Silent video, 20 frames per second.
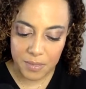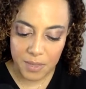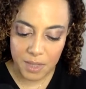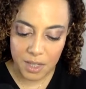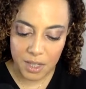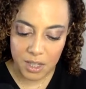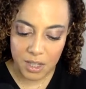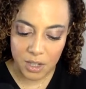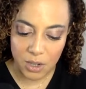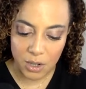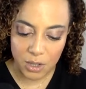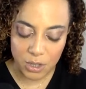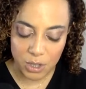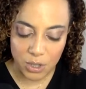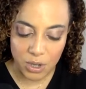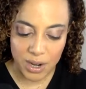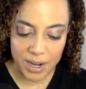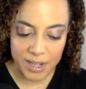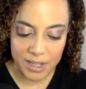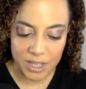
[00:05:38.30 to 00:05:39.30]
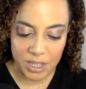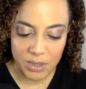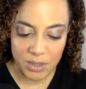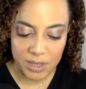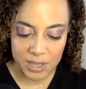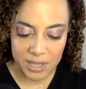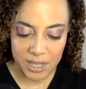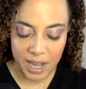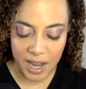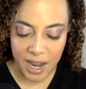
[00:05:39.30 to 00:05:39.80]
you're trying to
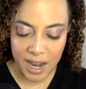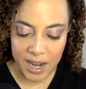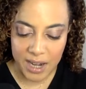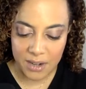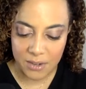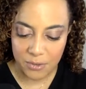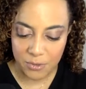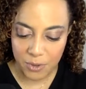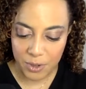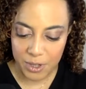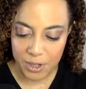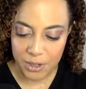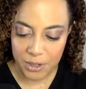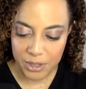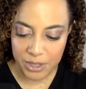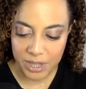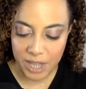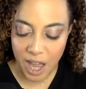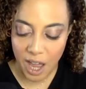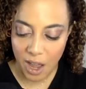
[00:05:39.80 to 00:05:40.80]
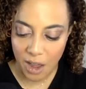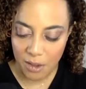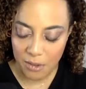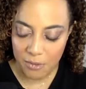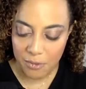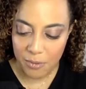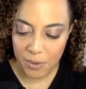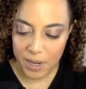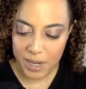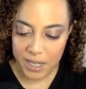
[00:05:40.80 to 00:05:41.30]
decide for
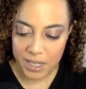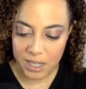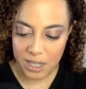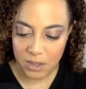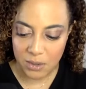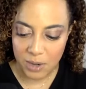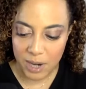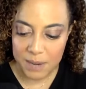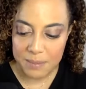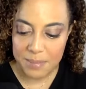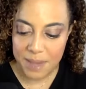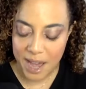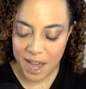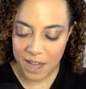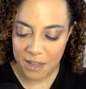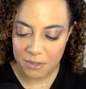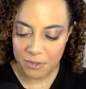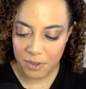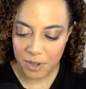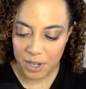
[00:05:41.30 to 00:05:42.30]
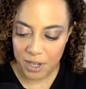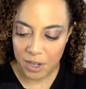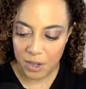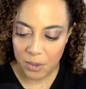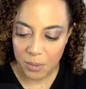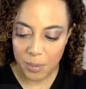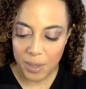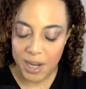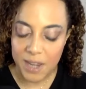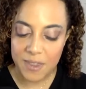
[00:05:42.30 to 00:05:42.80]
yourself what is the right path for you.
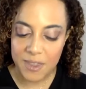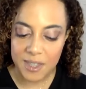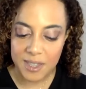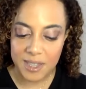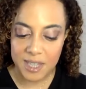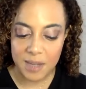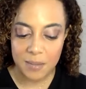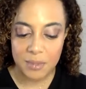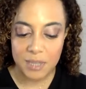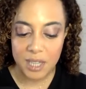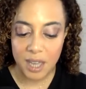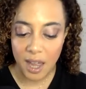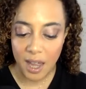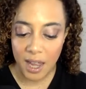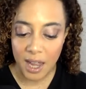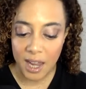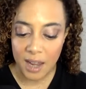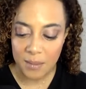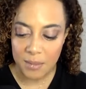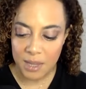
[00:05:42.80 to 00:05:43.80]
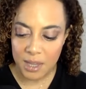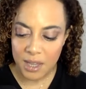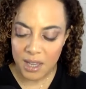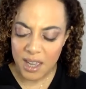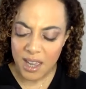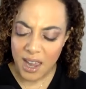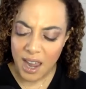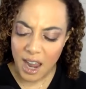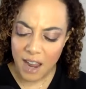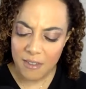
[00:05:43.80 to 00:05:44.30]
But at the same time,
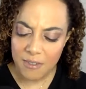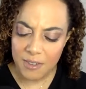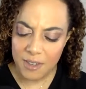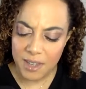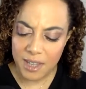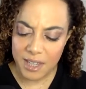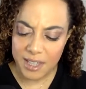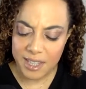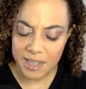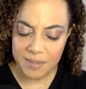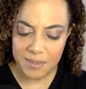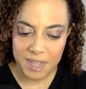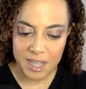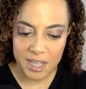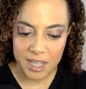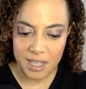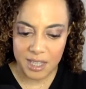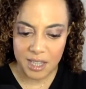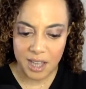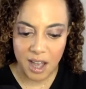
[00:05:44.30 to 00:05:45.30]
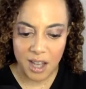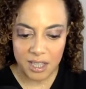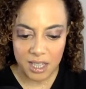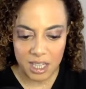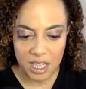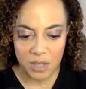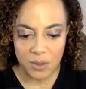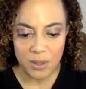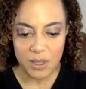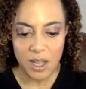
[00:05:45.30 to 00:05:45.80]
I feel like something is
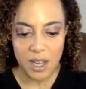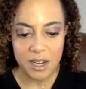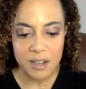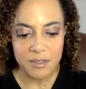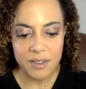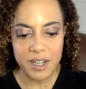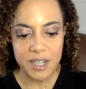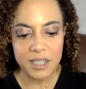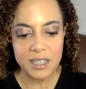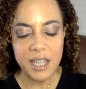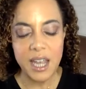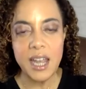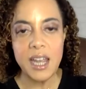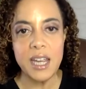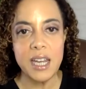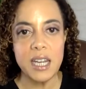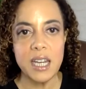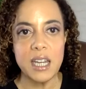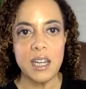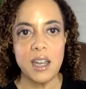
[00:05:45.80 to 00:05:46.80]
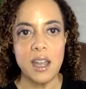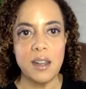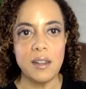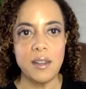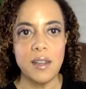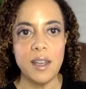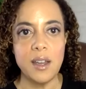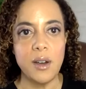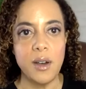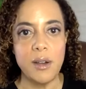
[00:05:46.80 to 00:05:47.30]
causing you a lot of anxiety. And
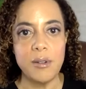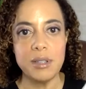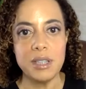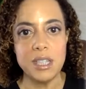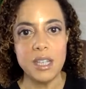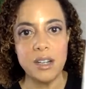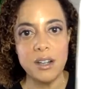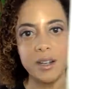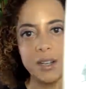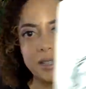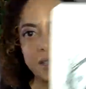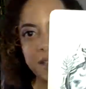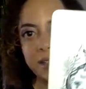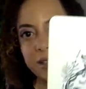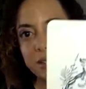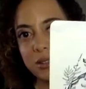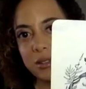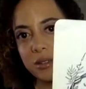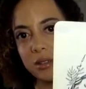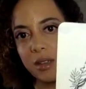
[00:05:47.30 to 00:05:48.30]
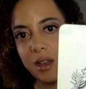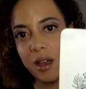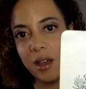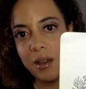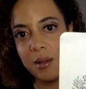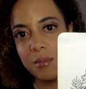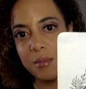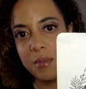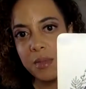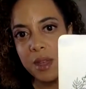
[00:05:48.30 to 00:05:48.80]
like I was hearing, like,
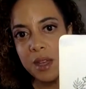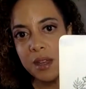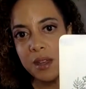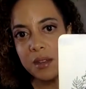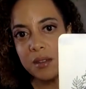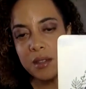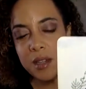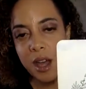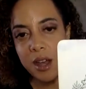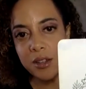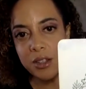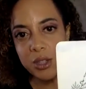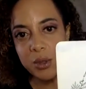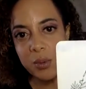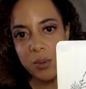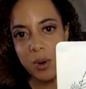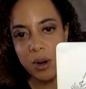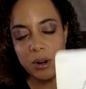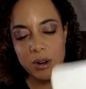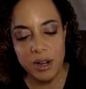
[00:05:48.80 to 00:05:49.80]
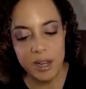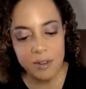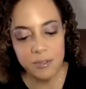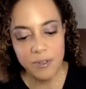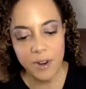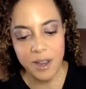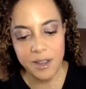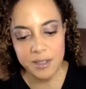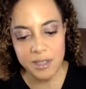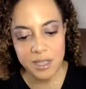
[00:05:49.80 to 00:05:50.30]
not to worry,
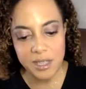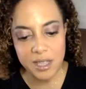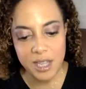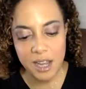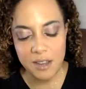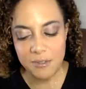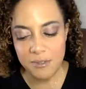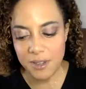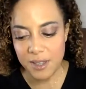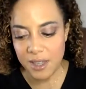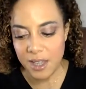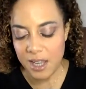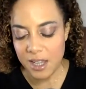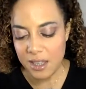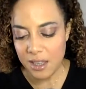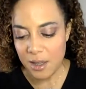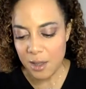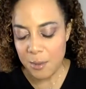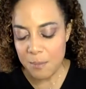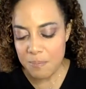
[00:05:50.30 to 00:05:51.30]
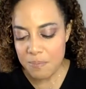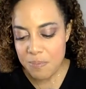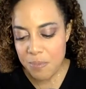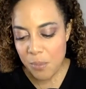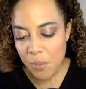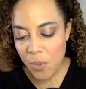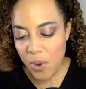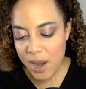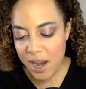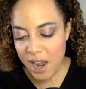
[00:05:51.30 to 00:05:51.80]
friends. I feel like
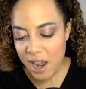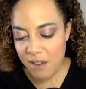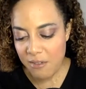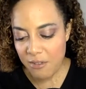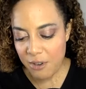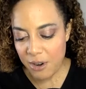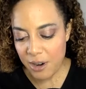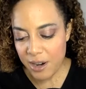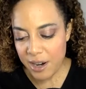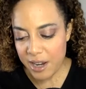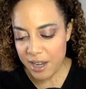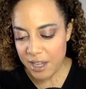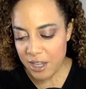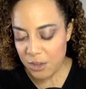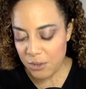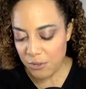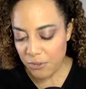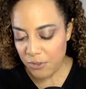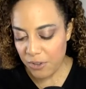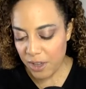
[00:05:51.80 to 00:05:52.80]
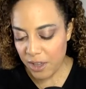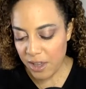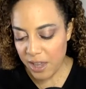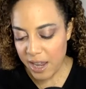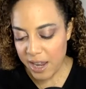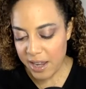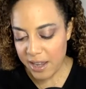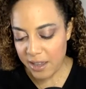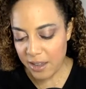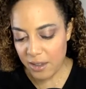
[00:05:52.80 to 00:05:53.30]
whatever you feel
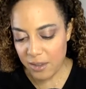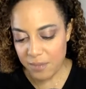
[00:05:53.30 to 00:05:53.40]
like